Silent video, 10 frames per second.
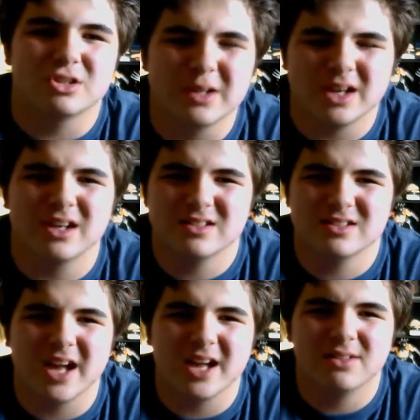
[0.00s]
Just
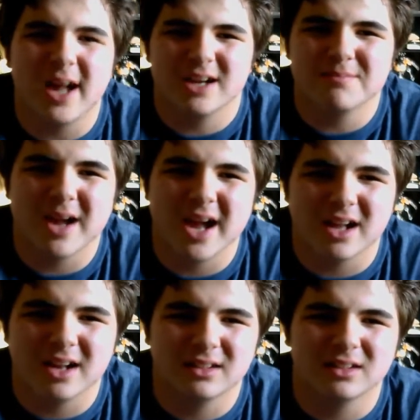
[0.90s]
because they like a
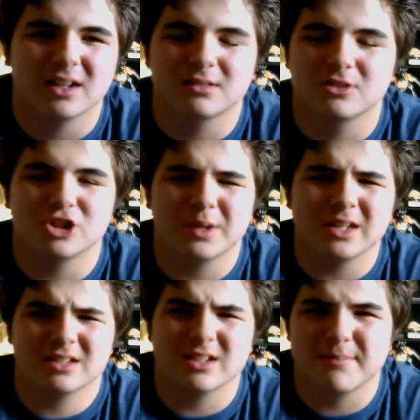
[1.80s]
man,
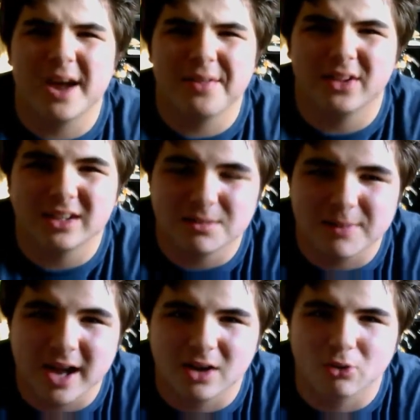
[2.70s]
just because it's a man that
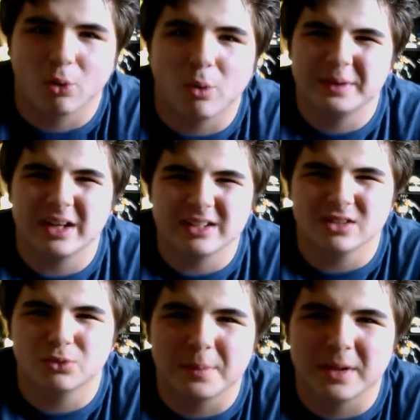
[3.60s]
likes a man or a woman
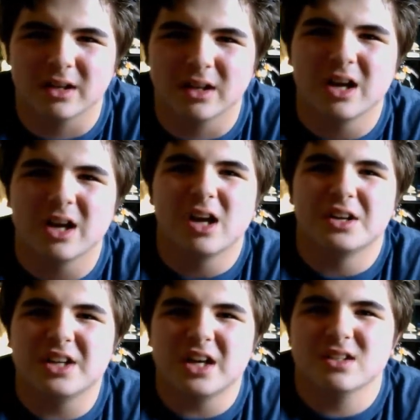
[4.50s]
likes a woman,
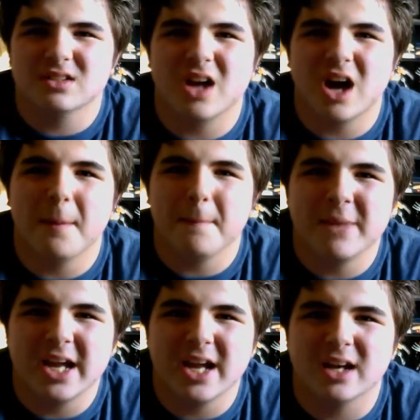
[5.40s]
does
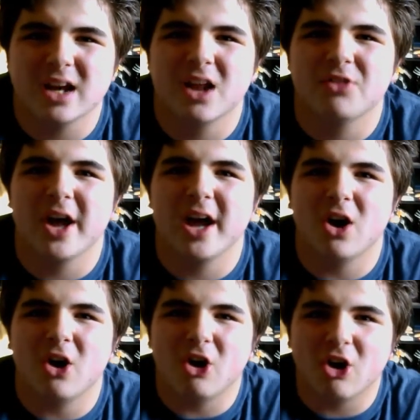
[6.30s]
not mean
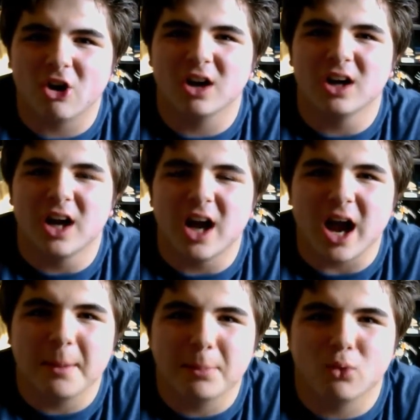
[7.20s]
they are
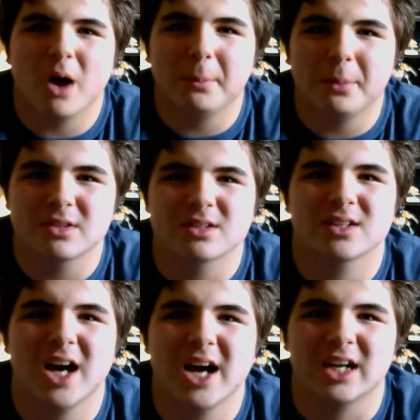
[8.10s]
a problem
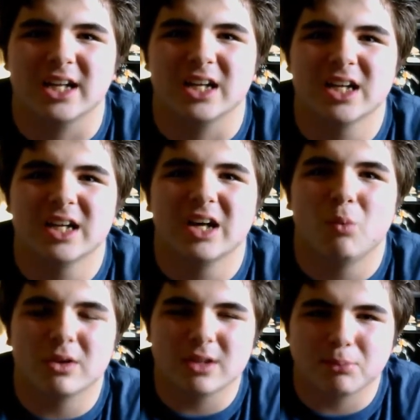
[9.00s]
to society.
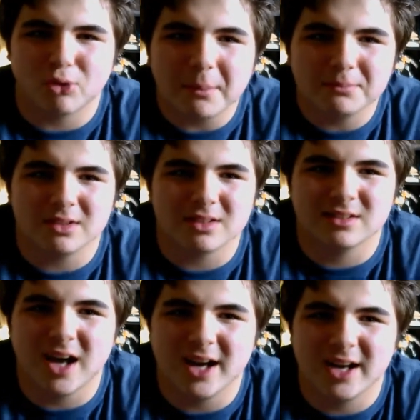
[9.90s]
What's a problem
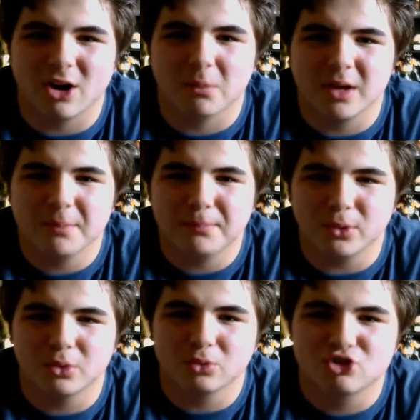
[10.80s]
to society are
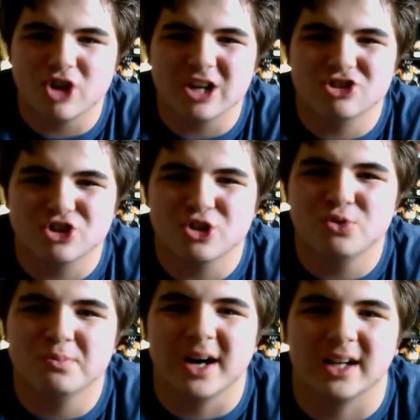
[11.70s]
people who judge
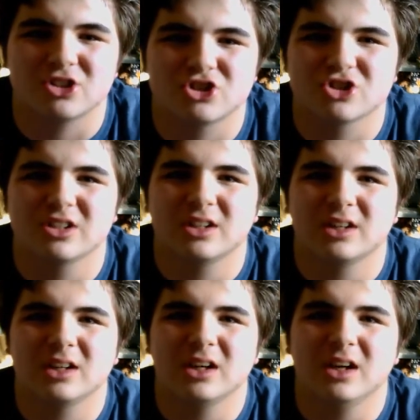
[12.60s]
too much.